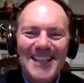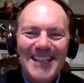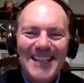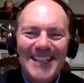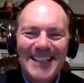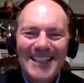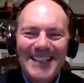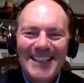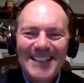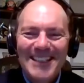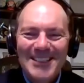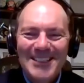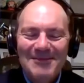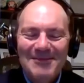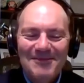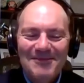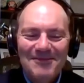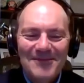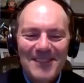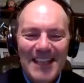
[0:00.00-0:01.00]

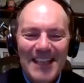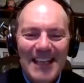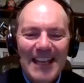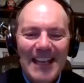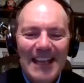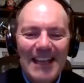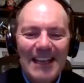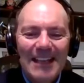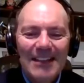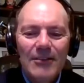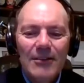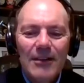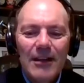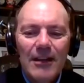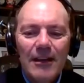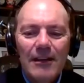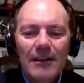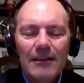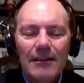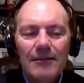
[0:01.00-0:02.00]
Um, and you
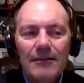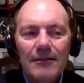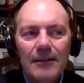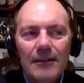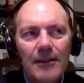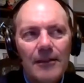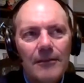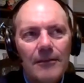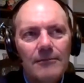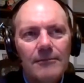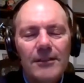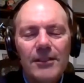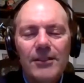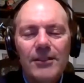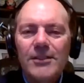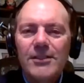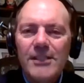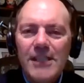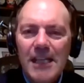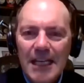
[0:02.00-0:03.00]
kind of, you know,
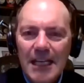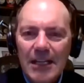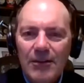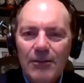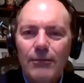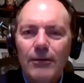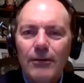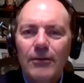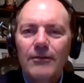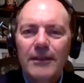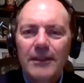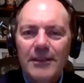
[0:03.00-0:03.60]
you just think it through.